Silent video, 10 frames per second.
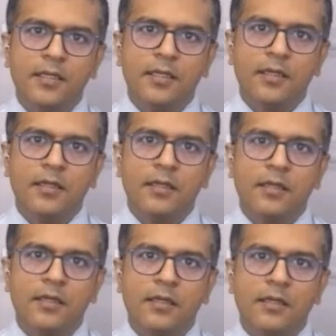
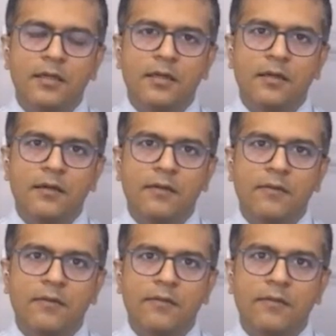
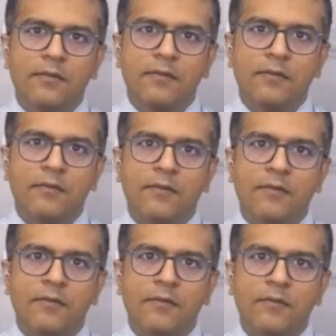
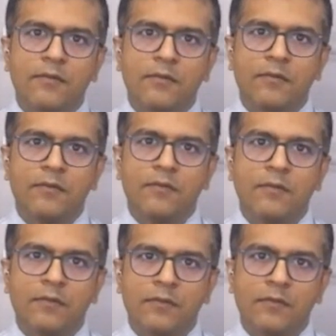
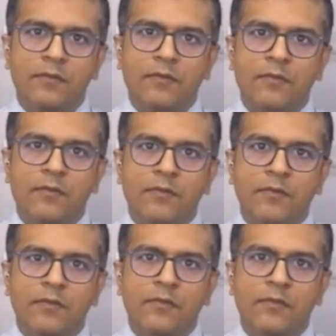
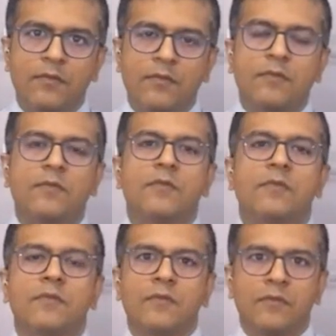
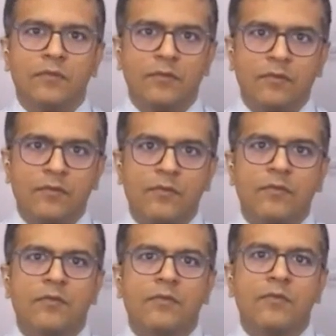
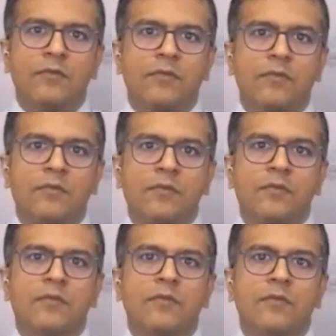
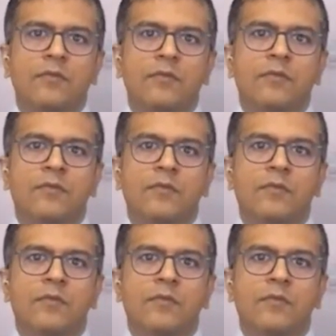No words are spoken by the person on screen.